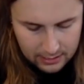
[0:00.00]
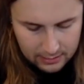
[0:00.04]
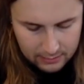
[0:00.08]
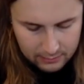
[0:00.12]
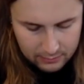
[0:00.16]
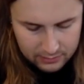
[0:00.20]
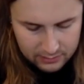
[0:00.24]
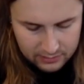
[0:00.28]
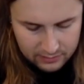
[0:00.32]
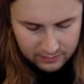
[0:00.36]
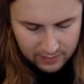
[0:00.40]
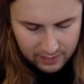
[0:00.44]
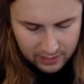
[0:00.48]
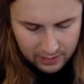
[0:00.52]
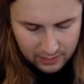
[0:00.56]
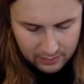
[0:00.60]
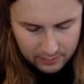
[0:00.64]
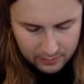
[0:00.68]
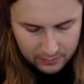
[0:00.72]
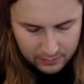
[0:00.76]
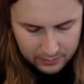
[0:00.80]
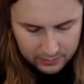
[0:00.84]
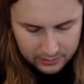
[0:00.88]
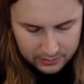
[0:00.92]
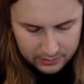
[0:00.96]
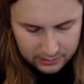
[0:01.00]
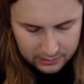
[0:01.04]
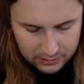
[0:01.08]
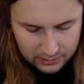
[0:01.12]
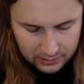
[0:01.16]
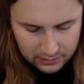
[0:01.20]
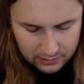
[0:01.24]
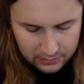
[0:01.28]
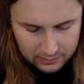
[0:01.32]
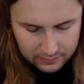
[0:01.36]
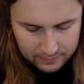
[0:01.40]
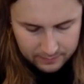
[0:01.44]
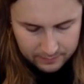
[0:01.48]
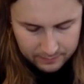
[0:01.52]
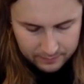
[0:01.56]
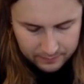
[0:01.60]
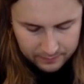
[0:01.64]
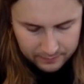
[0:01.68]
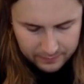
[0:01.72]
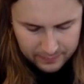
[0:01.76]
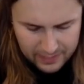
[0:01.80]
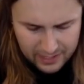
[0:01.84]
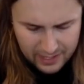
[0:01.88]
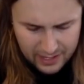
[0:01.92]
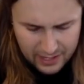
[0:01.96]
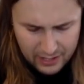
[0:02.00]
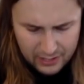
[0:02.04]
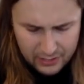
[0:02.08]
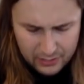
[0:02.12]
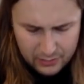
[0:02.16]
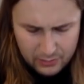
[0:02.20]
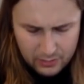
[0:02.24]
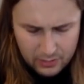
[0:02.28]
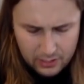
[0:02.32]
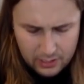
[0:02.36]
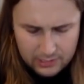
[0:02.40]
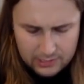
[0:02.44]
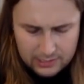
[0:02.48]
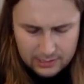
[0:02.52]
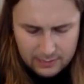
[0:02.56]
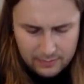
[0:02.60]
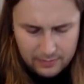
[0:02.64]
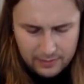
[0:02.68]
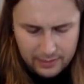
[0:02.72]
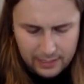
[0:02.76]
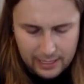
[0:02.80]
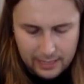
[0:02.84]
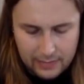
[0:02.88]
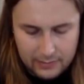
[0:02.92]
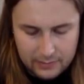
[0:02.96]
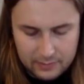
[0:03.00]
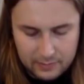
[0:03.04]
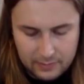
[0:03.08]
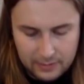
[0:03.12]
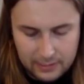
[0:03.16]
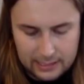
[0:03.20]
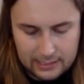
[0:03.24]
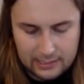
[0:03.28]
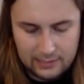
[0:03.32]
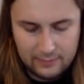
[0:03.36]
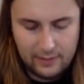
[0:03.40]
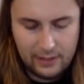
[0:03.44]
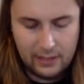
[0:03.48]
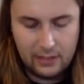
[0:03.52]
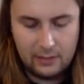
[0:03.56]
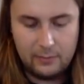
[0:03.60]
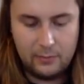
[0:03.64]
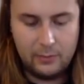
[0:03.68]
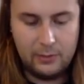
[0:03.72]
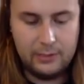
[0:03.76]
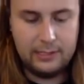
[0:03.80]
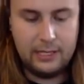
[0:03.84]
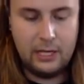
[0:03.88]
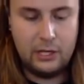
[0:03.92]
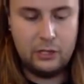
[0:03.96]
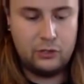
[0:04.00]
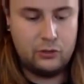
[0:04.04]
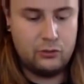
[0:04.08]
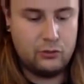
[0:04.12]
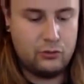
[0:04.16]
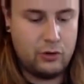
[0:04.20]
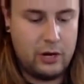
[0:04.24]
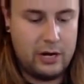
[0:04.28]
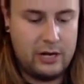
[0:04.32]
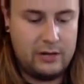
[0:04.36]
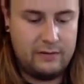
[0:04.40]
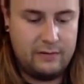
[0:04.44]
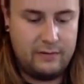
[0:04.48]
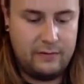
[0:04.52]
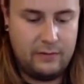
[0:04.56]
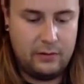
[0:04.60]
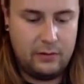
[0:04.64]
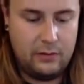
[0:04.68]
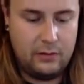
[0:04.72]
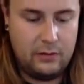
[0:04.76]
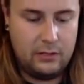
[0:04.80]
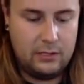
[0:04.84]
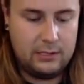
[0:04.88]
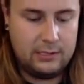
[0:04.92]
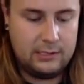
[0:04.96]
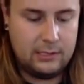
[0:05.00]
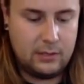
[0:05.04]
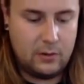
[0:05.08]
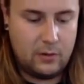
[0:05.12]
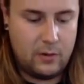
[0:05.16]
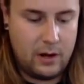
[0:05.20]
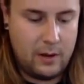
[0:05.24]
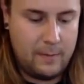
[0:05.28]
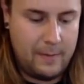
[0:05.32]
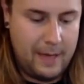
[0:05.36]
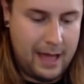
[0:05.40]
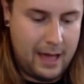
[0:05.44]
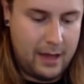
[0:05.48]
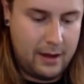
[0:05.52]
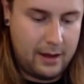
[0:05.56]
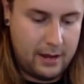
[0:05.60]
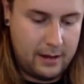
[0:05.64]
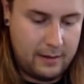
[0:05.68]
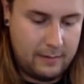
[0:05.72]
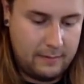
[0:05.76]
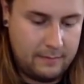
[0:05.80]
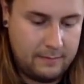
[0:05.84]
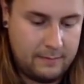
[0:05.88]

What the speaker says: What's the Venga Boys song? No, something else, please. The Venga Boys are dreadful. Sorry about it.